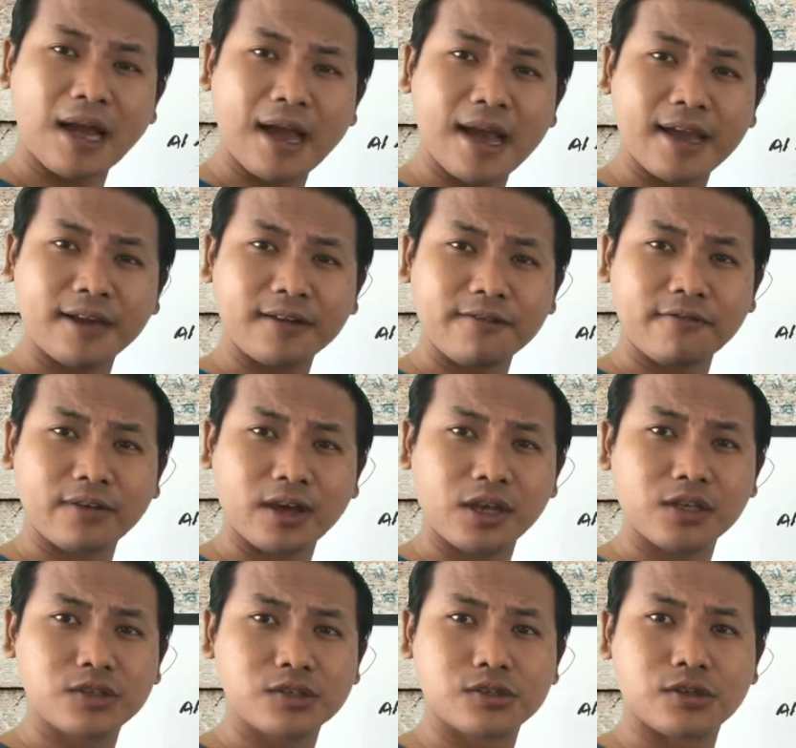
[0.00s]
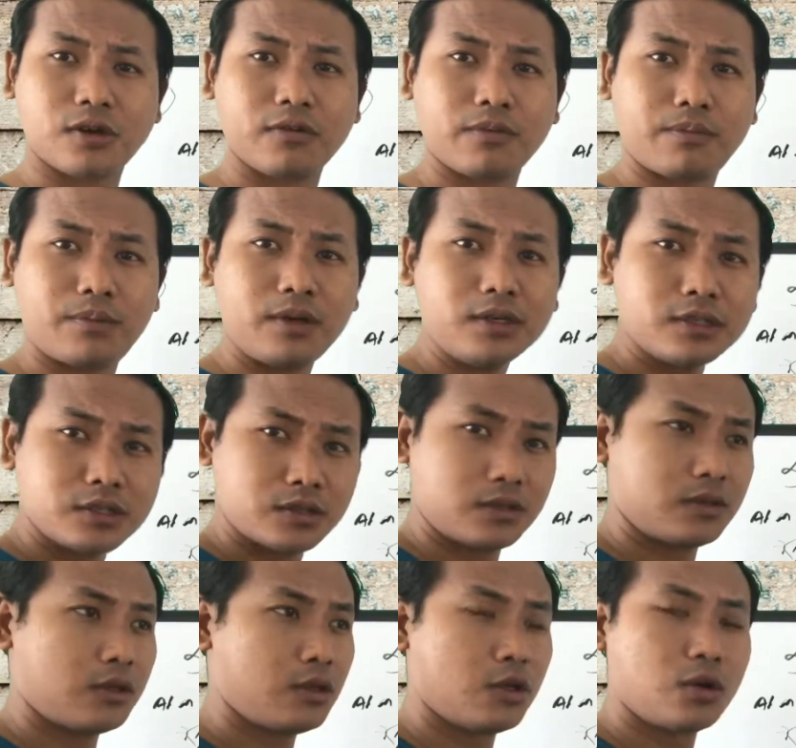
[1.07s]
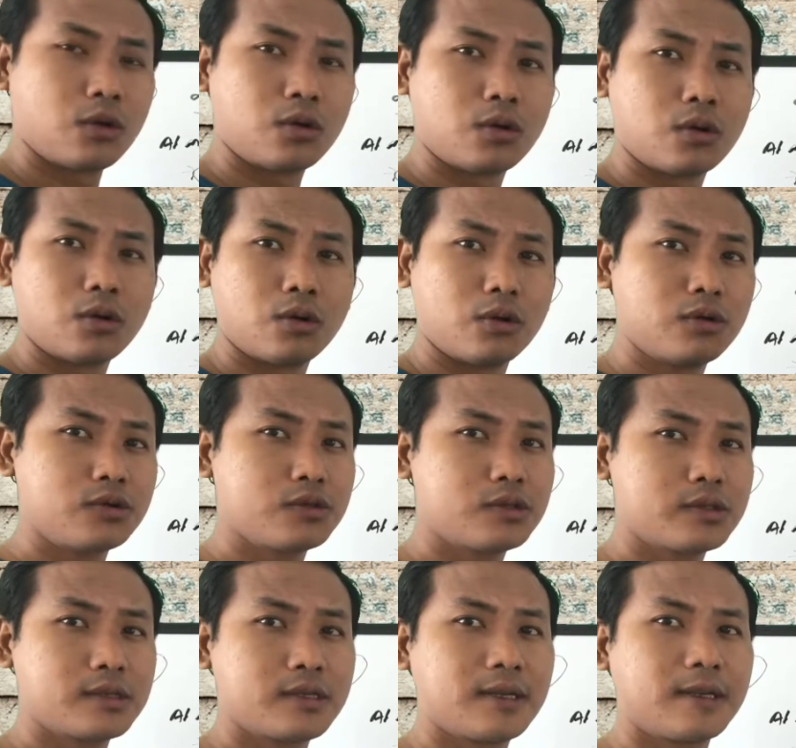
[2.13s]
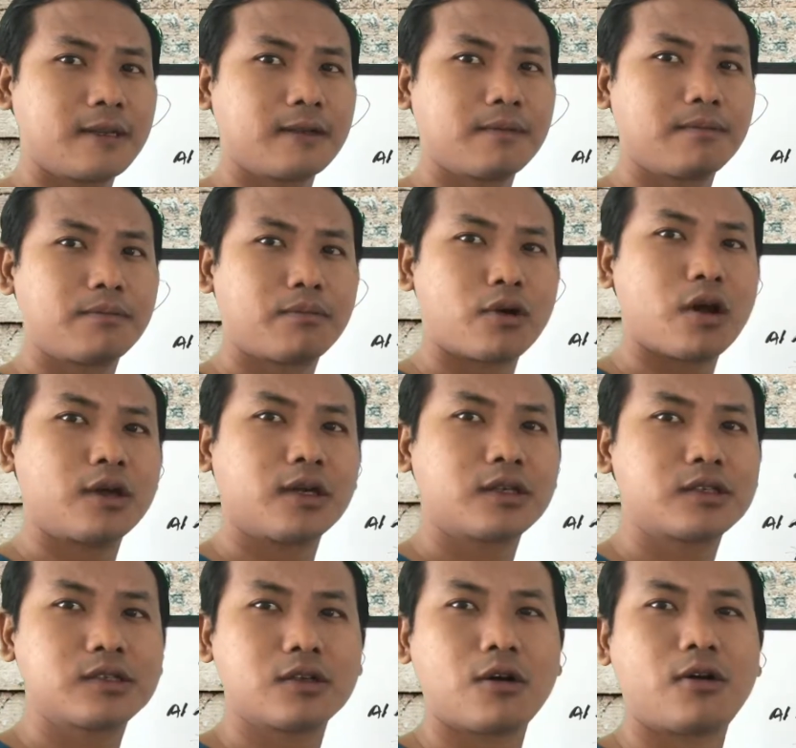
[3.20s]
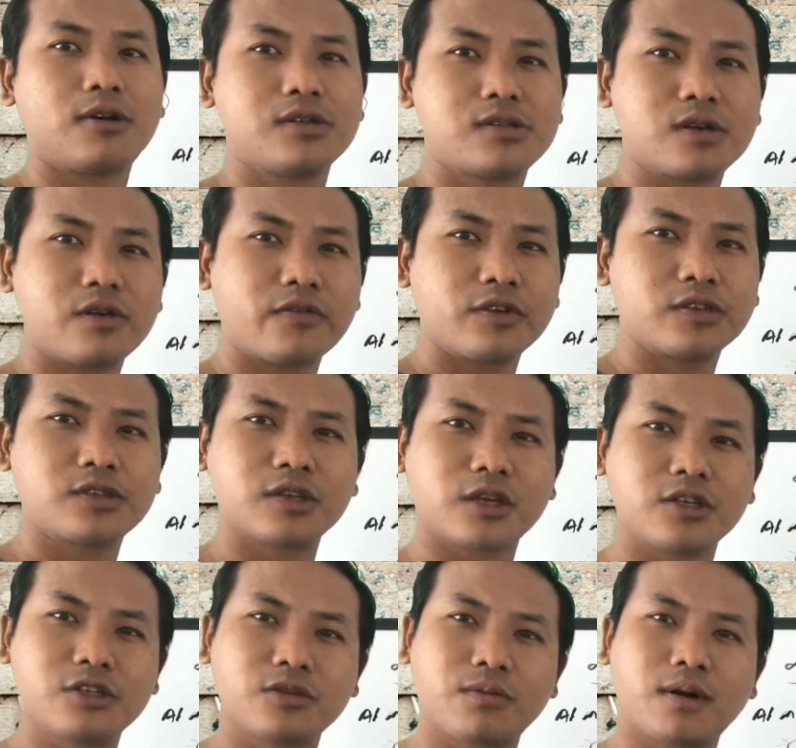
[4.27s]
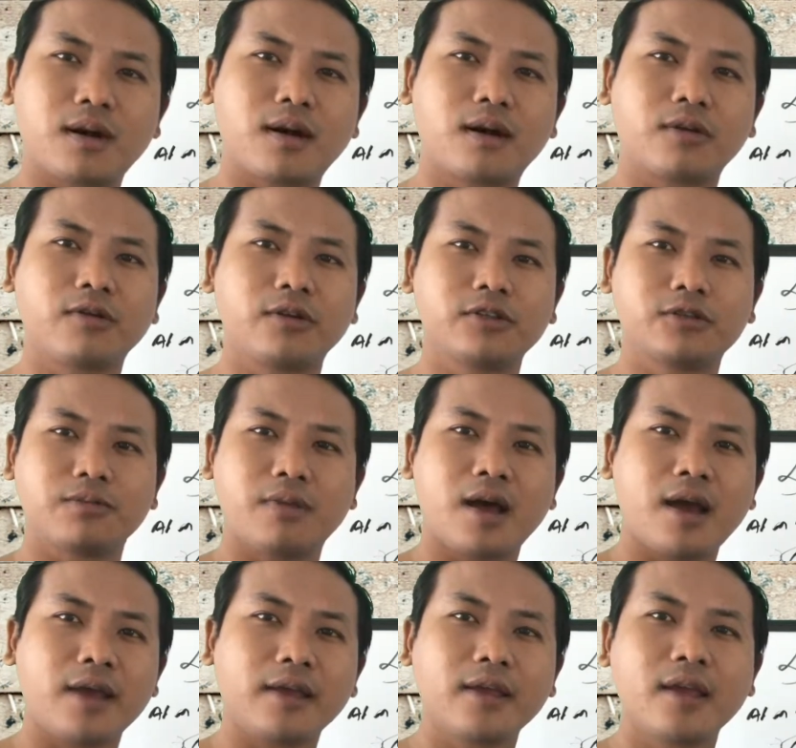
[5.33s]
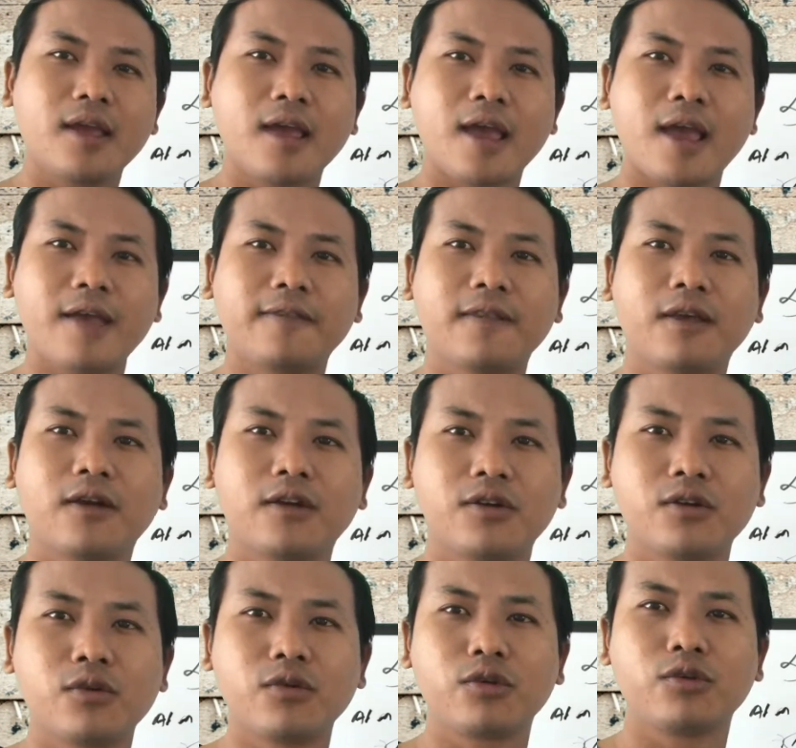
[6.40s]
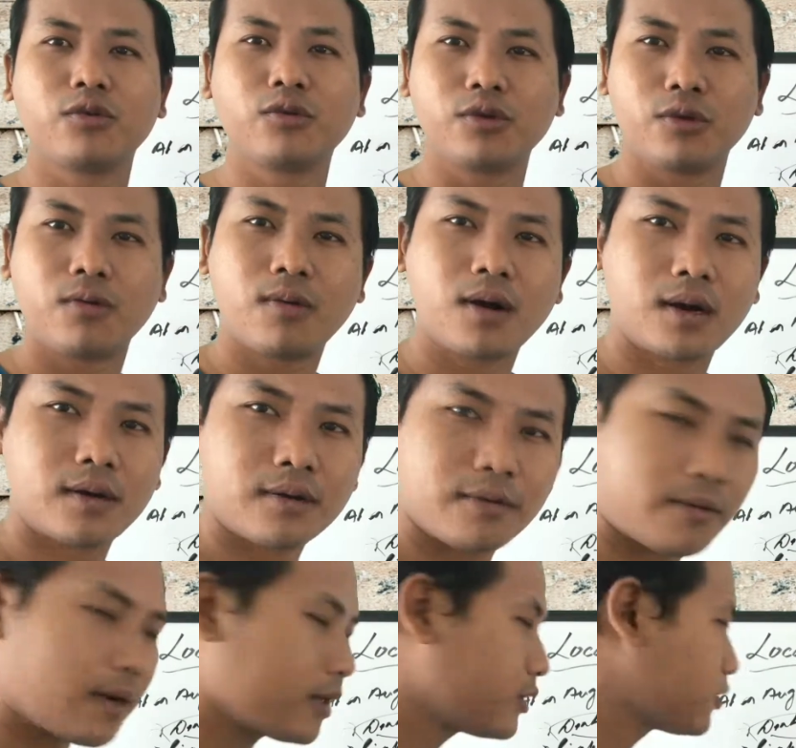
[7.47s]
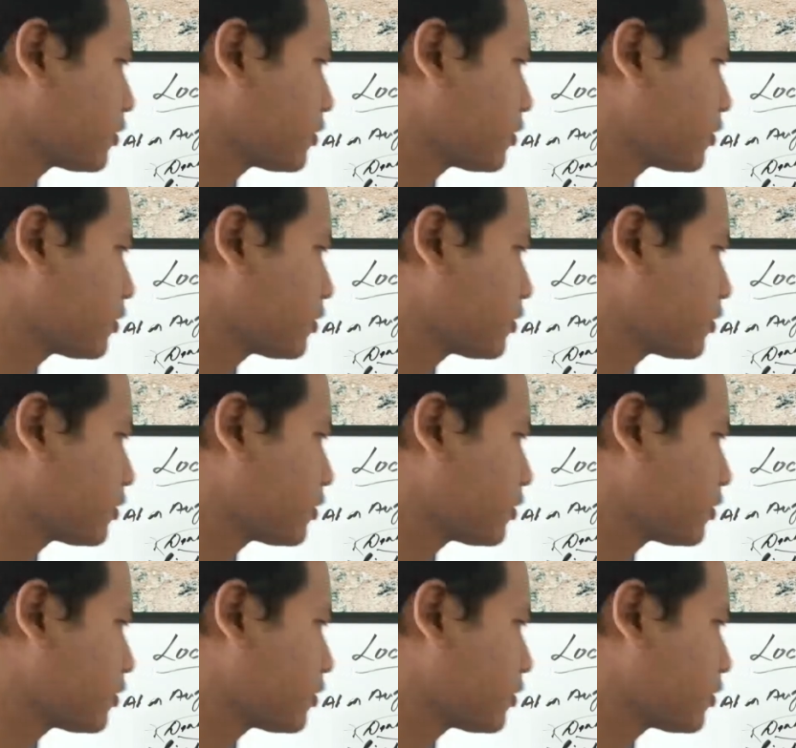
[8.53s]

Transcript: identifications of the person whose products or a service the consumer are going to buy, and they're going to know you who you are, right?